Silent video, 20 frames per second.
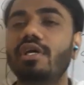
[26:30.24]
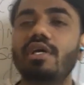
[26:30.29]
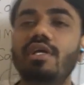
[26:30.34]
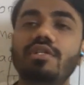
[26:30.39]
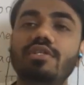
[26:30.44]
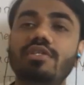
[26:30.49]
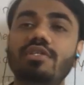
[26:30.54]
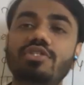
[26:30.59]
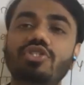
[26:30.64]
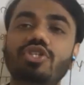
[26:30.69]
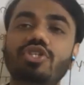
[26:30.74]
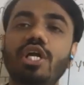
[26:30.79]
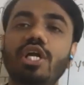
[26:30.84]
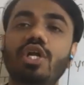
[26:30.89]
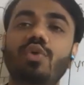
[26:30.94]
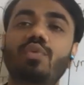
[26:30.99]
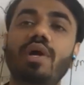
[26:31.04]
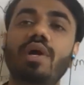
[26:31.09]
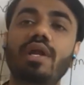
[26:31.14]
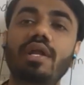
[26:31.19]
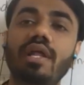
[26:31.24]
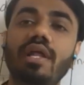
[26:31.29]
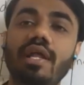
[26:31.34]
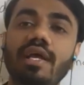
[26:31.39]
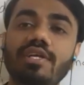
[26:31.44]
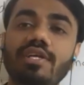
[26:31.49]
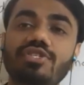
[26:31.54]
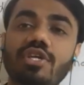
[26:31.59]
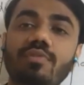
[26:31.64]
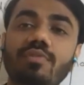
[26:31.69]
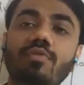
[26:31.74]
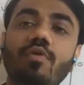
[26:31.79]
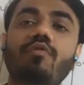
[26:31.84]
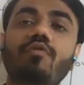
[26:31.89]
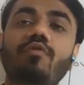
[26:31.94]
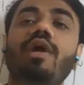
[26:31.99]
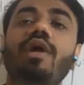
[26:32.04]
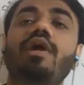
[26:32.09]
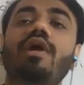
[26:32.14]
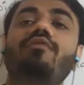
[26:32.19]
Hinge joint, one direction
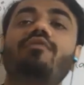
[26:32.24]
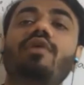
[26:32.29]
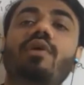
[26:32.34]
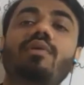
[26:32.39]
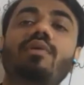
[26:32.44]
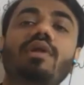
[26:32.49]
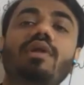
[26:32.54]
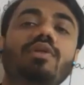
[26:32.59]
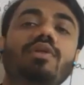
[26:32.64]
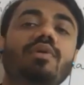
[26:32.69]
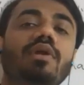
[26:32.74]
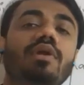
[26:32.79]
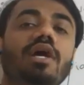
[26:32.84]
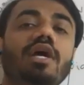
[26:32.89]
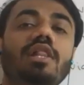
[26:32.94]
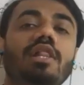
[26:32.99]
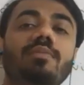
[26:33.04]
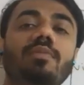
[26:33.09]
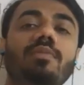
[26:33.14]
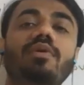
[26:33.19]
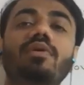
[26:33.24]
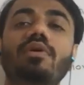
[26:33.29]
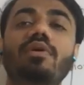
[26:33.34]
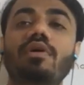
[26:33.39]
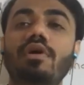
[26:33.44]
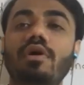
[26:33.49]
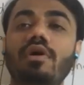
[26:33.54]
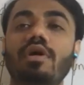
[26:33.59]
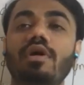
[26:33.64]
movement found in your elbow,